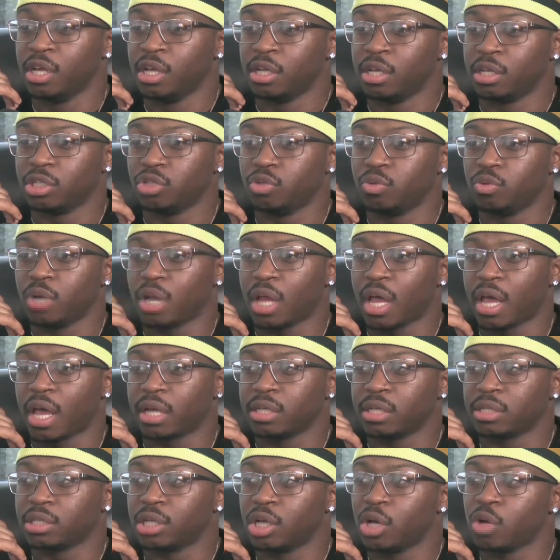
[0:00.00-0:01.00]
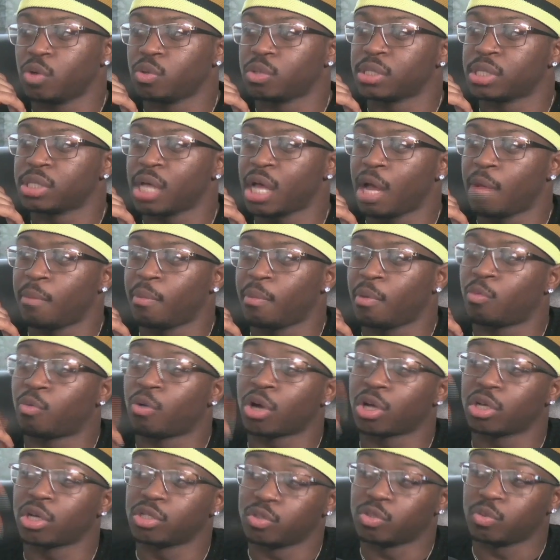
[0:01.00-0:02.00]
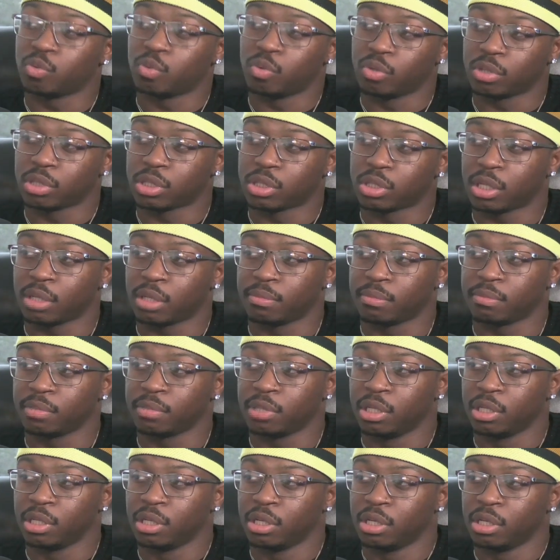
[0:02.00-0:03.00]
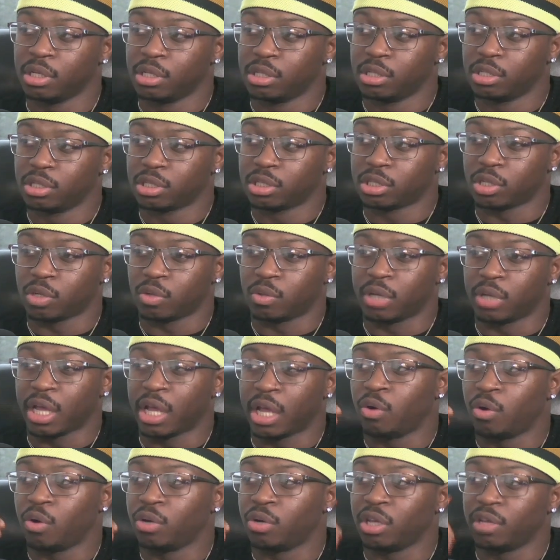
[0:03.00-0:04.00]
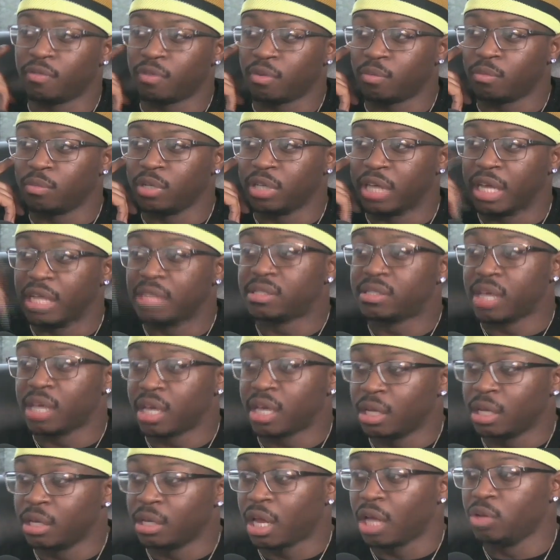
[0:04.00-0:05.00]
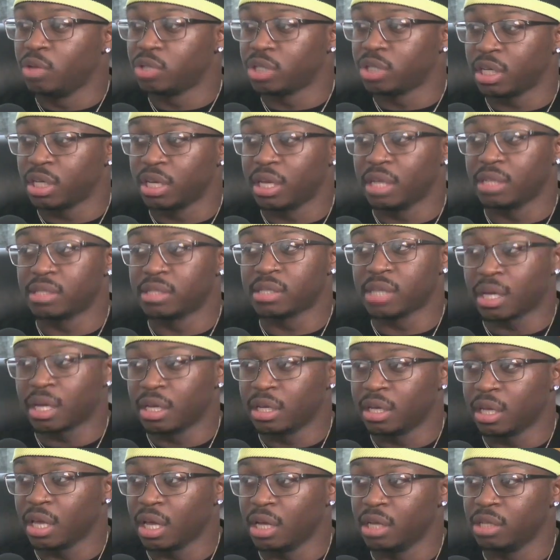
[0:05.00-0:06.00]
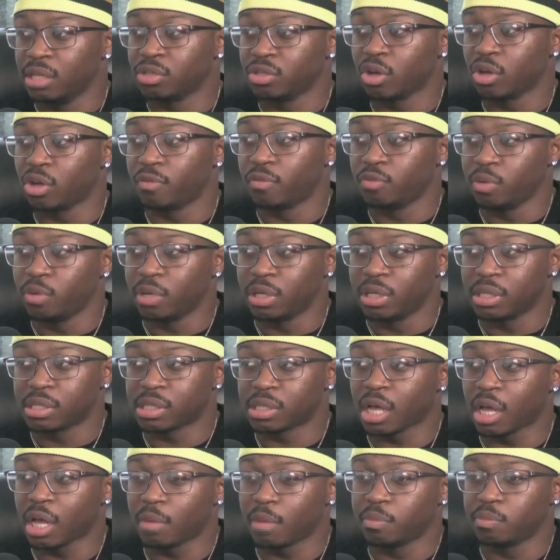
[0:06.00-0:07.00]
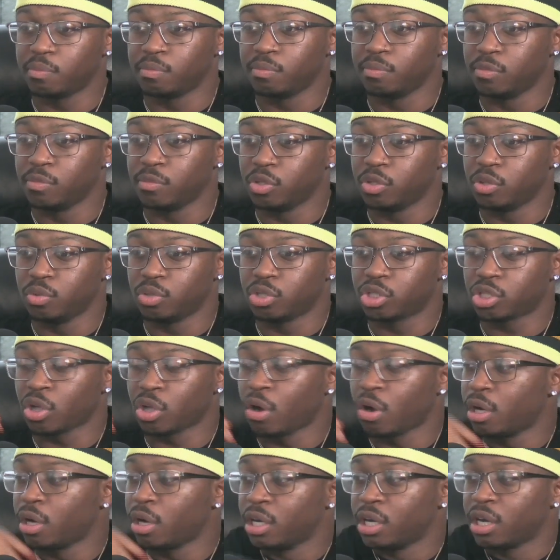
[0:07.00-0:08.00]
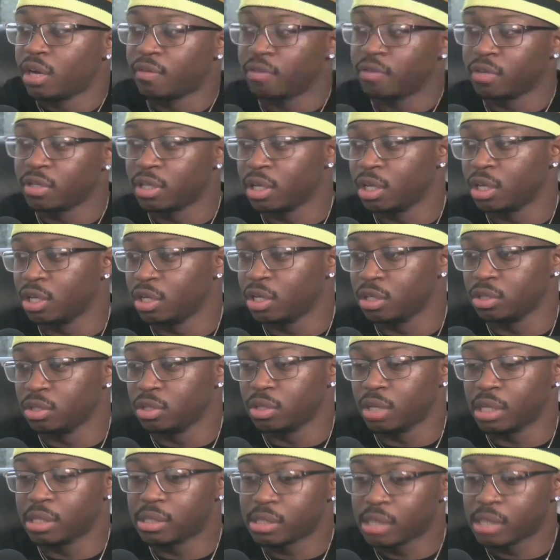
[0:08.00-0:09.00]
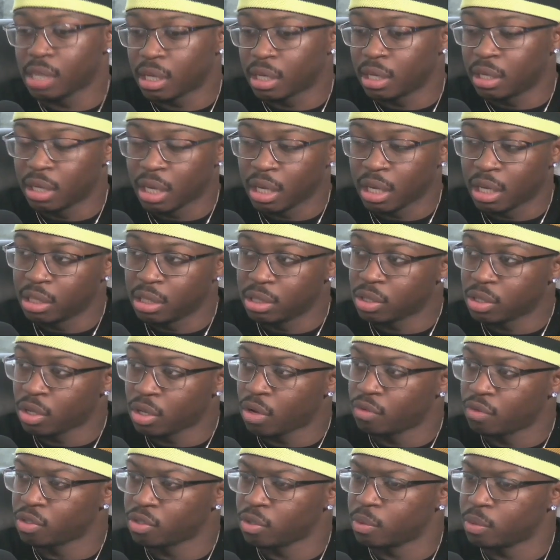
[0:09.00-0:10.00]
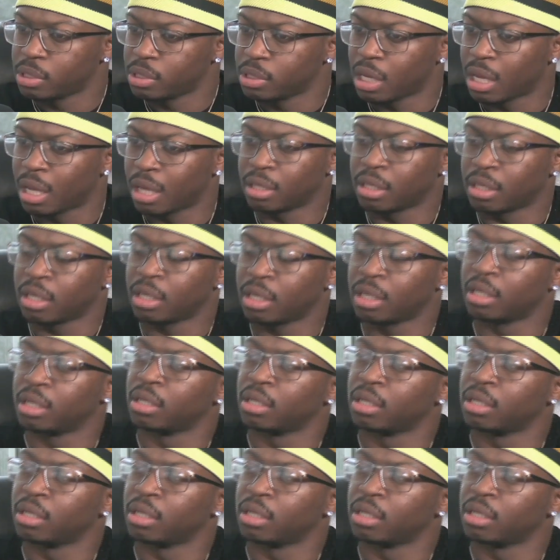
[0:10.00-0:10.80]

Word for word: you like it's go time. I'm working towards something. Yeah. So they don't even they taking like you said they taking days off. You at the top you starting everything, they taking days off. So it's like, dang,